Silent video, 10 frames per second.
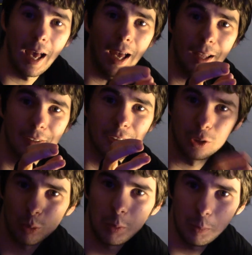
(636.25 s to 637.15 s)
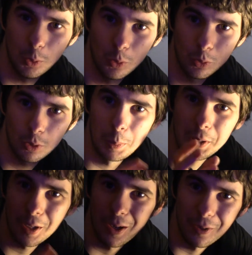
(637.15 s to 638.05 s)
and the swimming pool could be
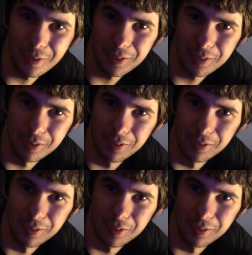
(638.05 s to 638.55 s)
guarded